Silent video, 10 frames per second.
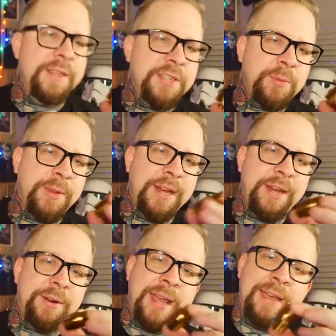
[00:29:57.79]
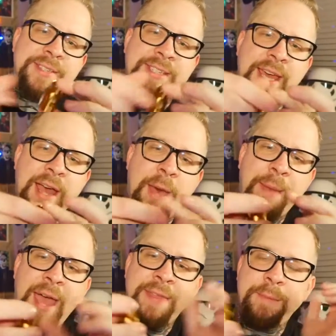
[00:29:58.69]
This is one that I don't have set
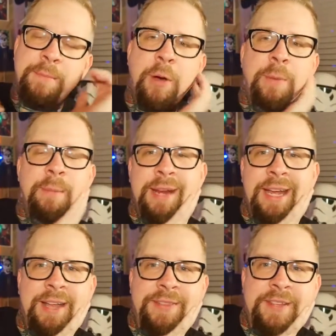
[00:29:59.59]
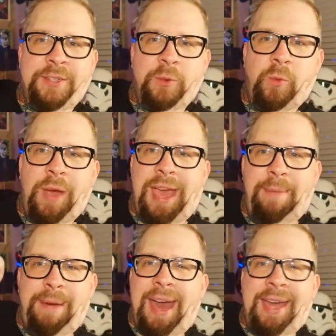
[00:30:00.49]
up at the moment, but I got this way
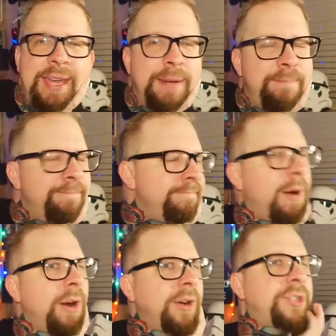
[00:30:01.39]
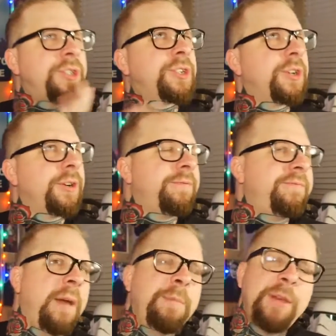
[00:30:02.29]
back in March or
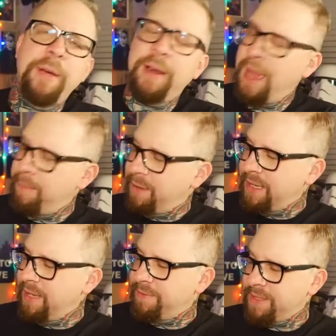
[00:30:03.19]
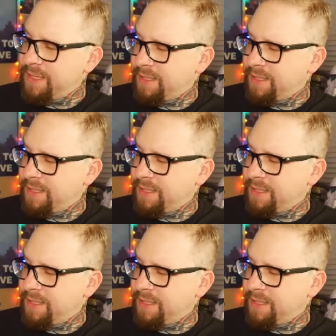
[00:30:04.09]
February, I believe. This